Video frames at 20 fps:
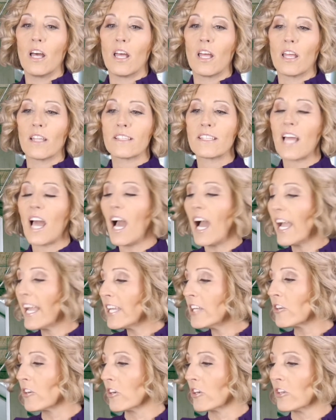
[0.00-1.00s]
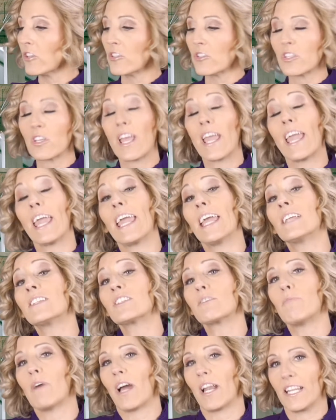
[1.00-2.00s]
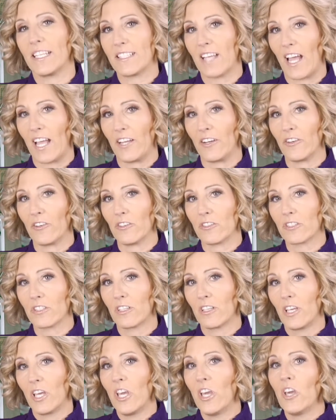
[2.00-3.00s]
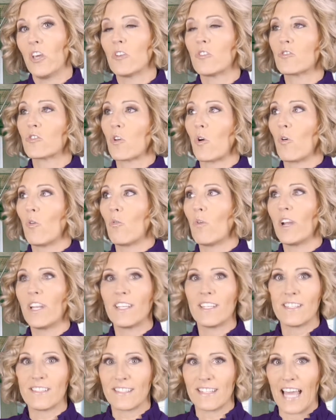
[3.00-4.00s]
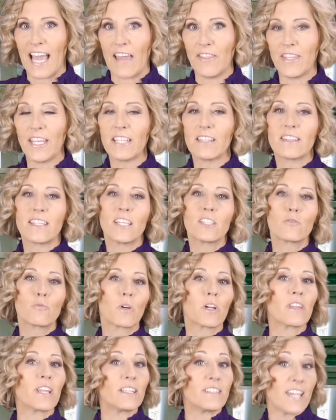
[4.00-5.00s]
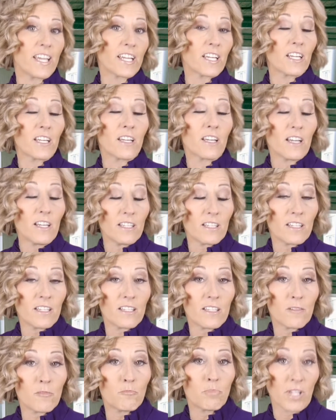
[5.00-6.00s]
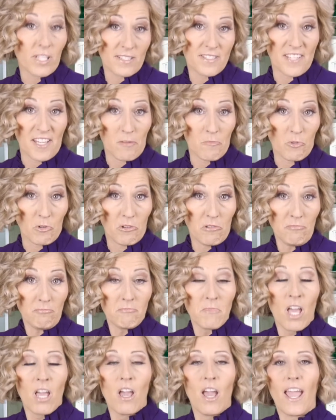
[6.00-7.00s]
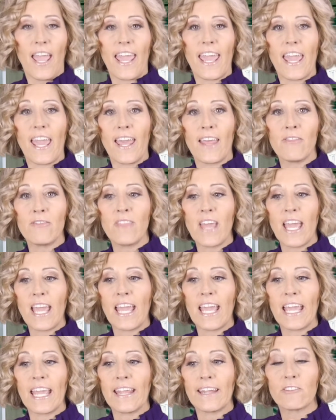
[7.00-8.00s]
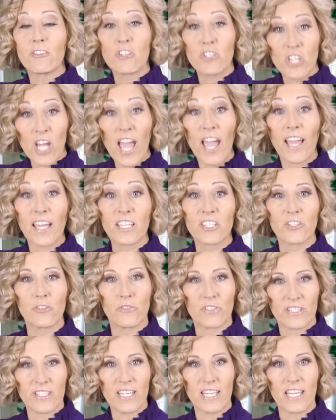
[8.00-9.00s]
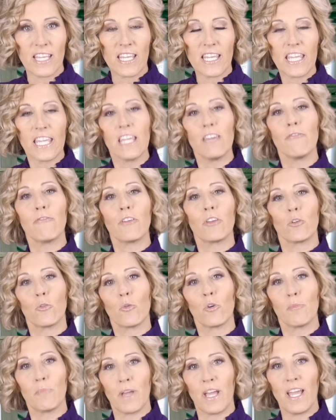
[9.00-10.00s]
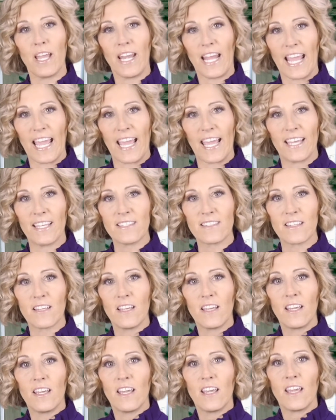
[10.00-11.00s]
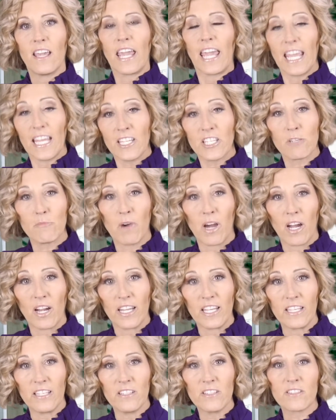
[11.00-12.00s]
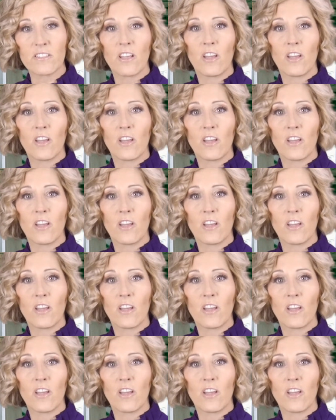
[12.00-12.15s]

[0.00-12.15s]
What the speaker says: titers, antibody titers. So what is that? That's where they take a blood sample and they check to see if your pet has antibodies